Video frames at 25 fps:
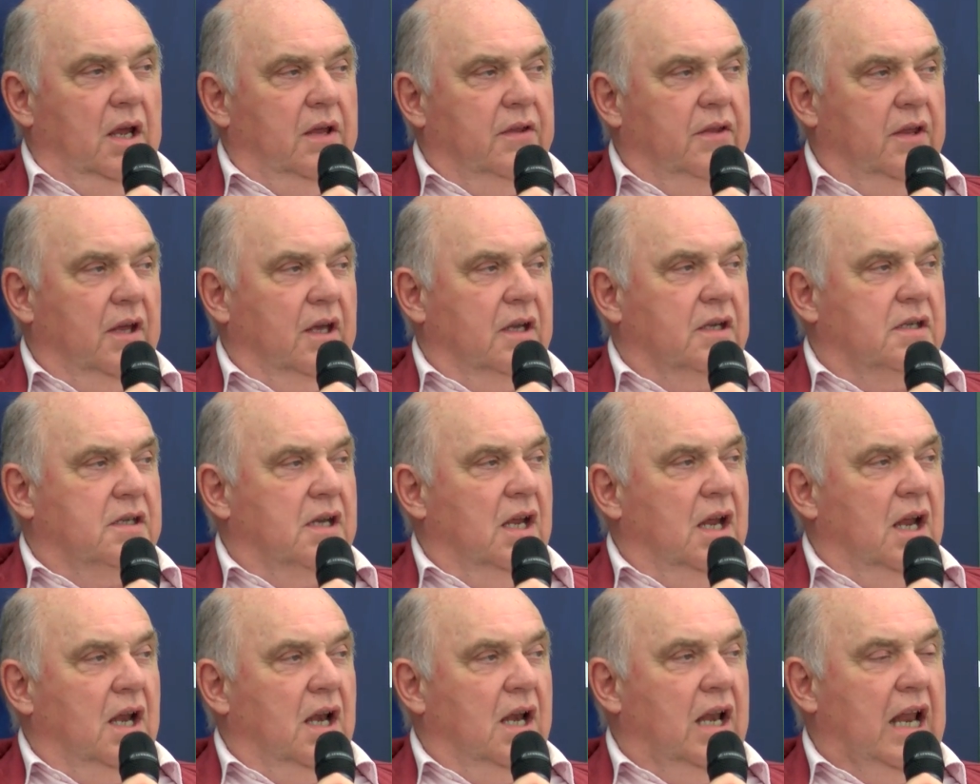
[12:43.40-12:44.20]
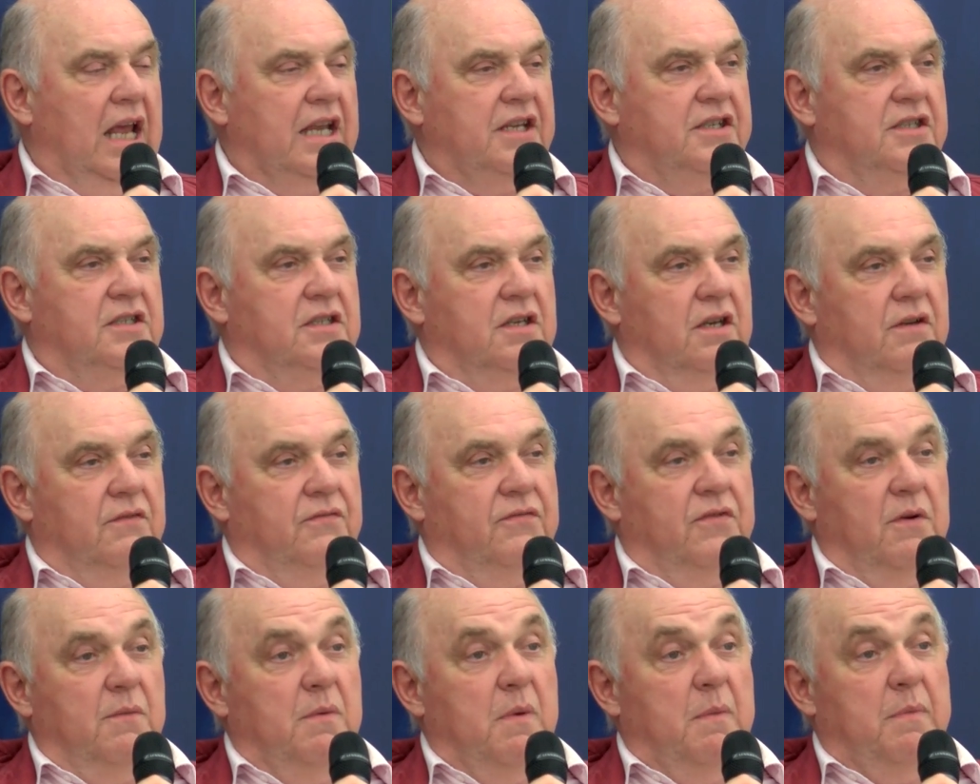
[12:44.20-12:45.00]
that lasted
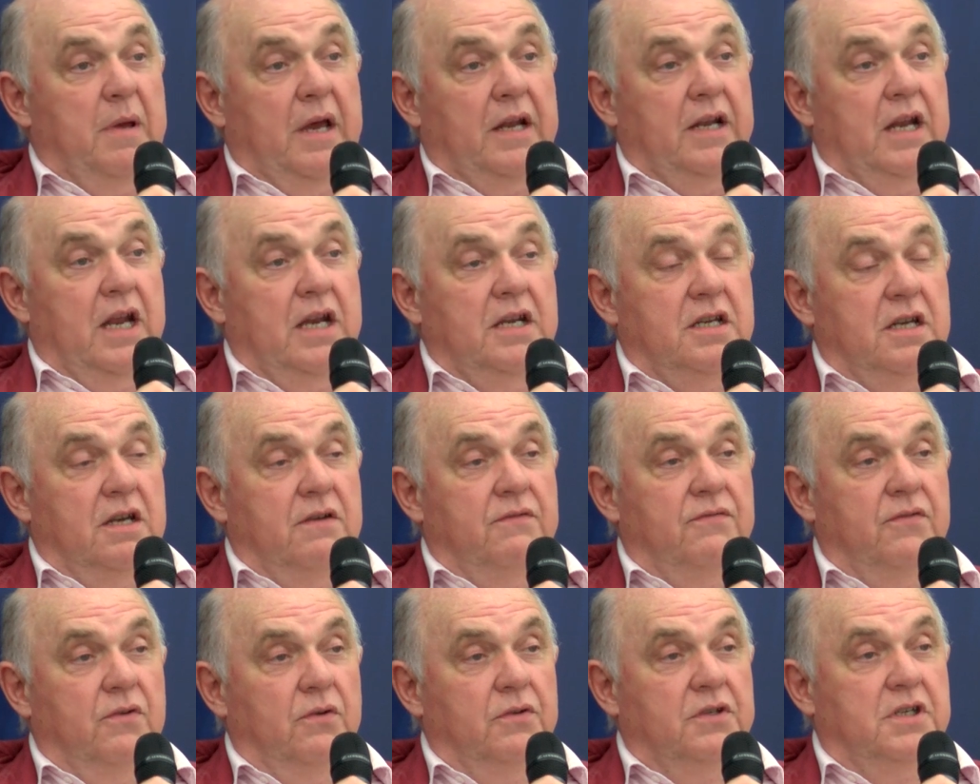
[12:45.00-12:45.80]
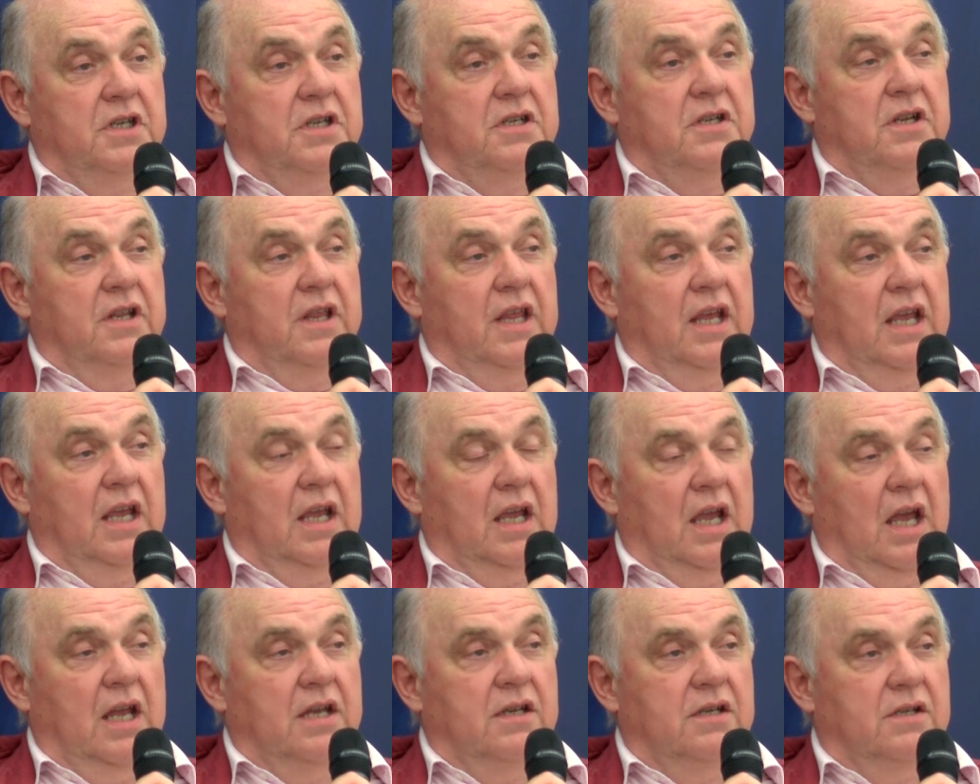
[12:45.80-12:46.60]
from about 1840 to the
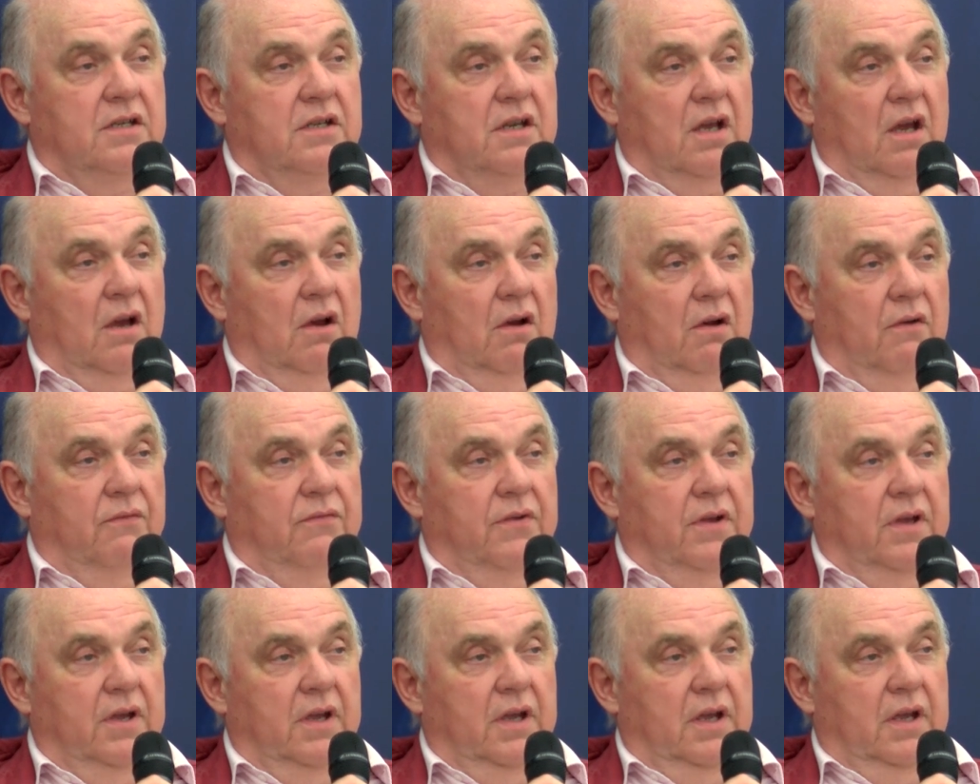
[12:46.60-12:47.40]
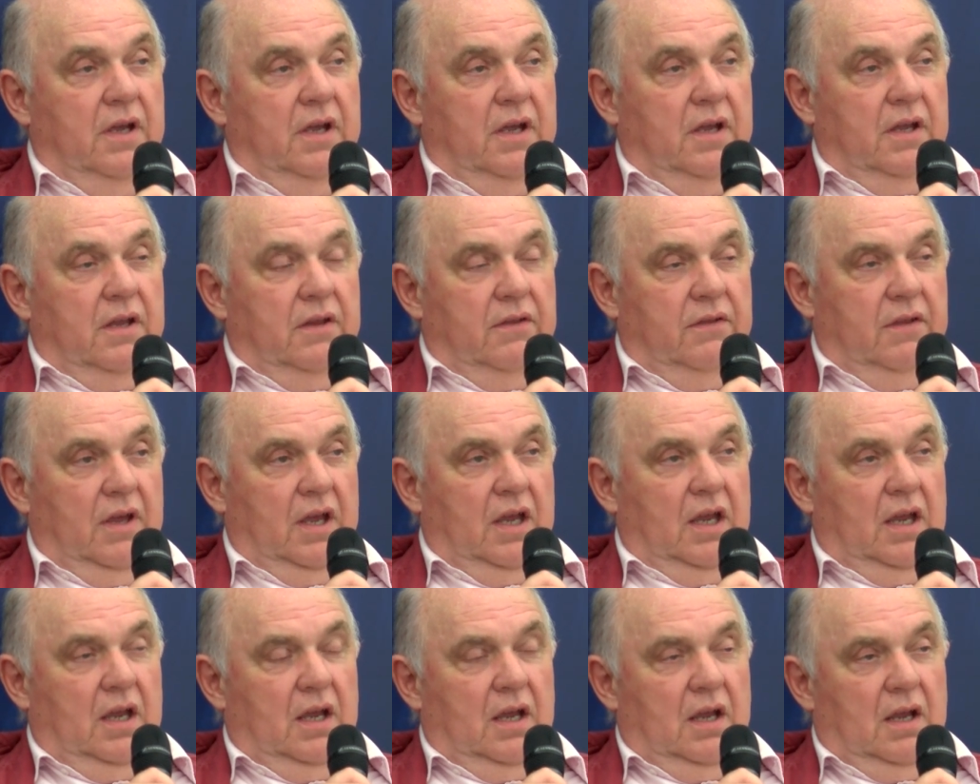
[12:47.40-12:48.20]
end of
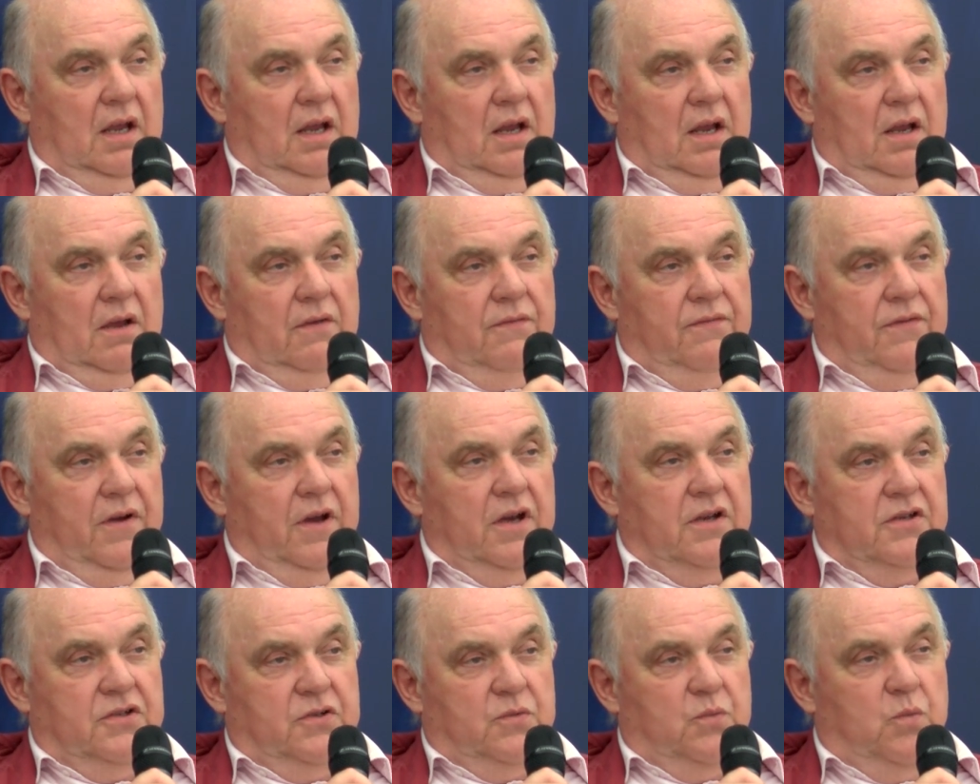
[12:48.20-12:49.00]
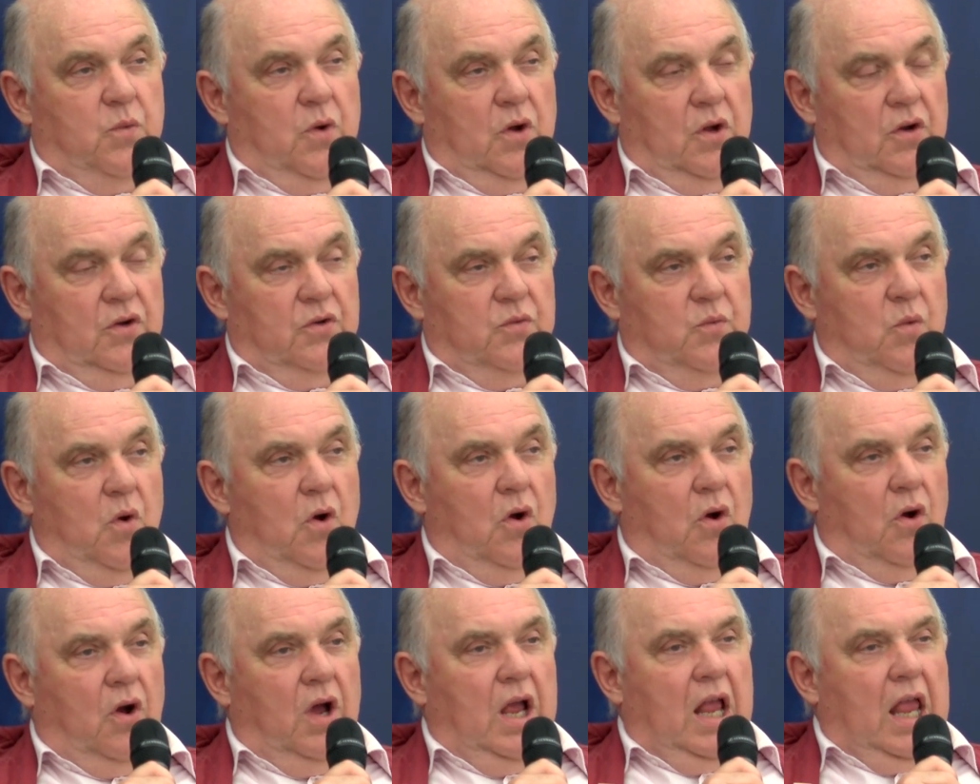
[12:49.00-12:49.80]
the First World
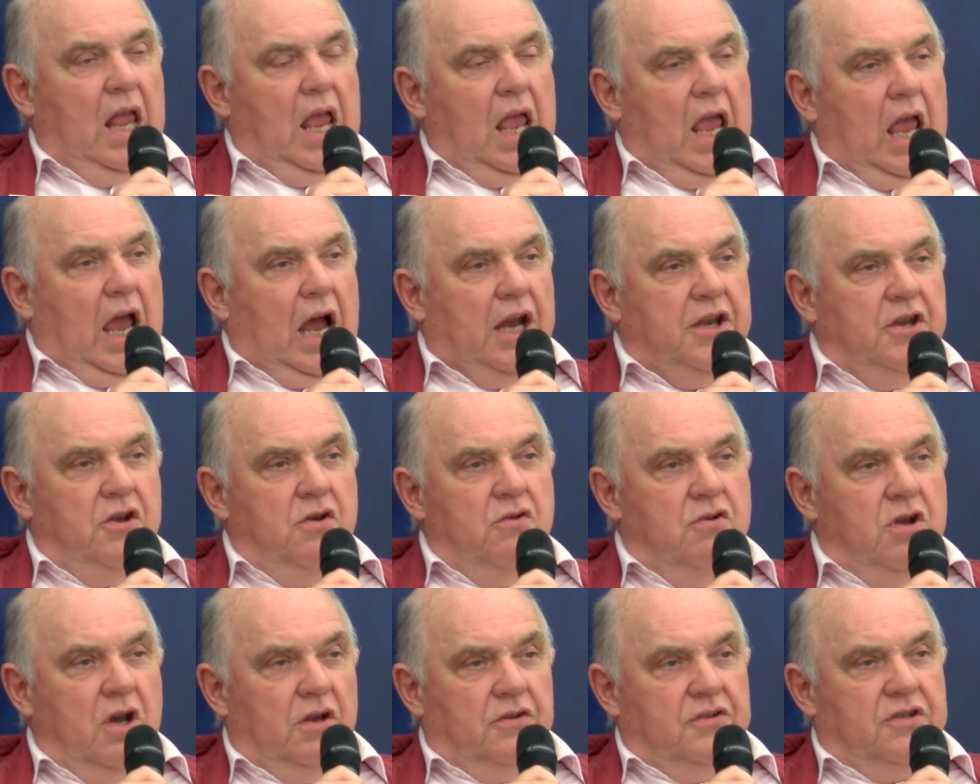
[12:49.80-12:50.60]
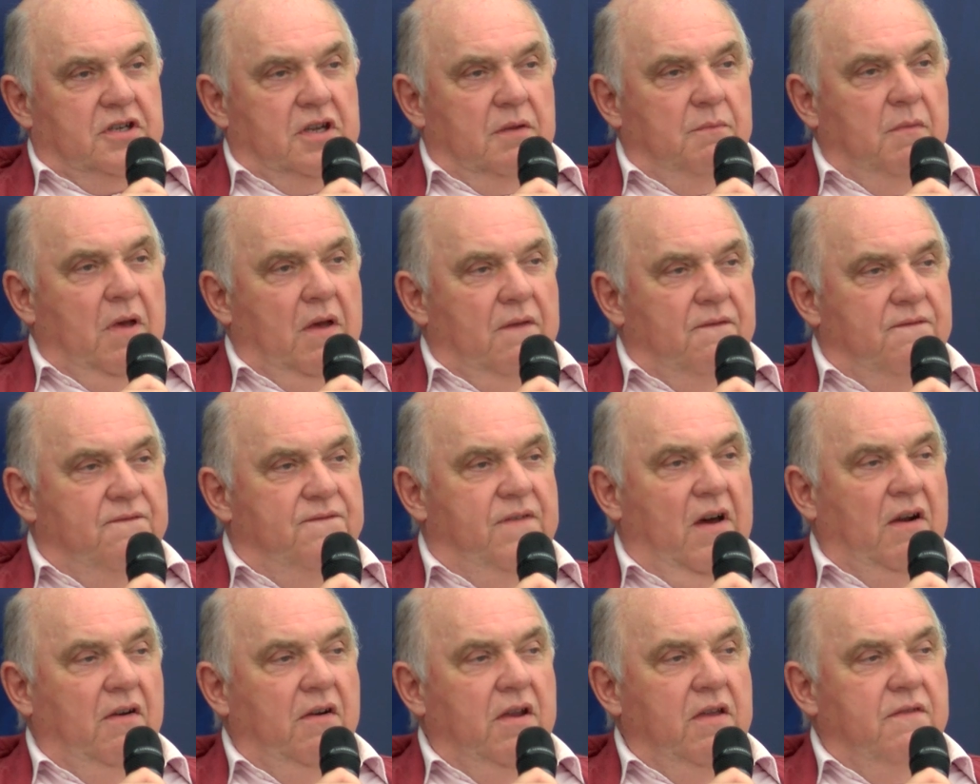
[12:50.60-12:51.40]
War. And you got some
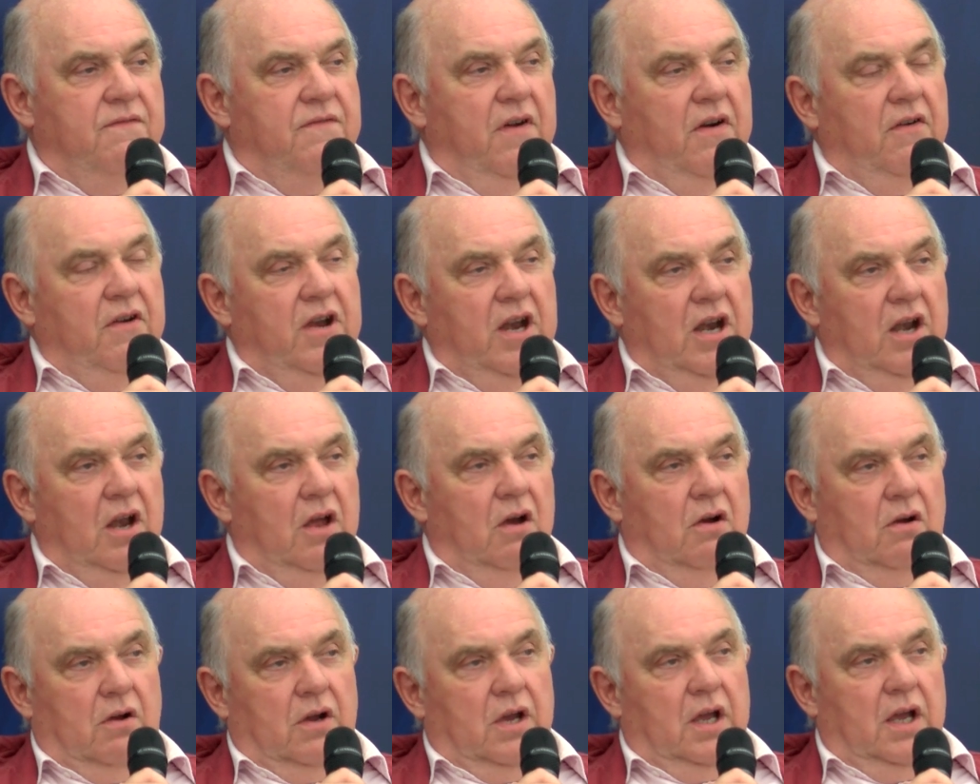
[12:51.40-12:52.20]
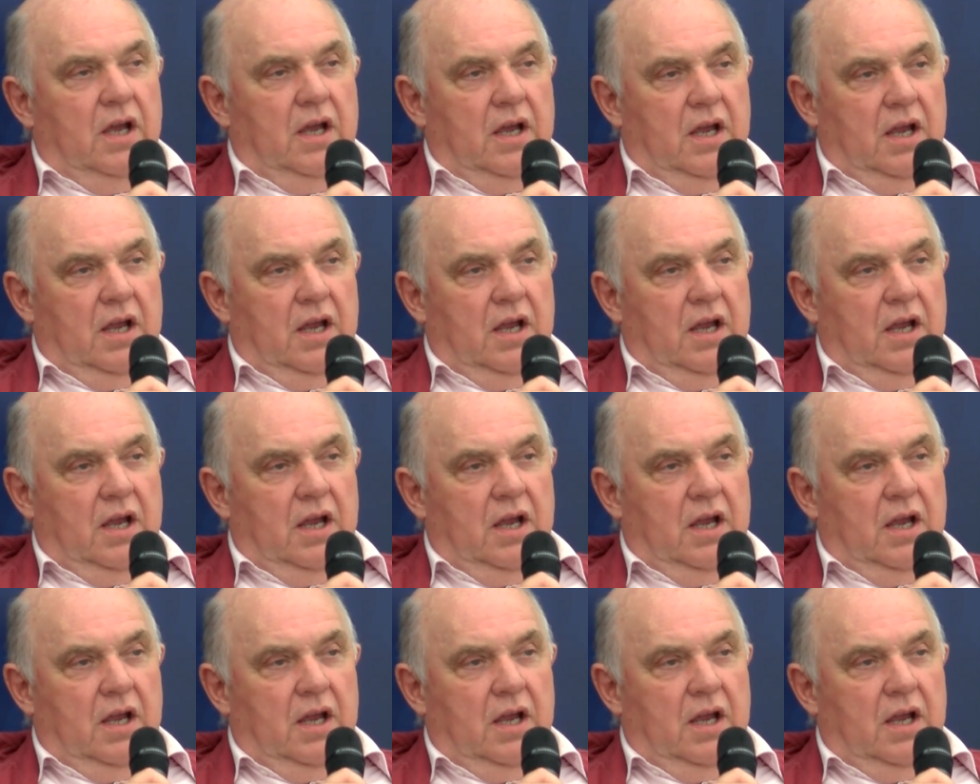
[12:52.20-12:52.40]
very, very long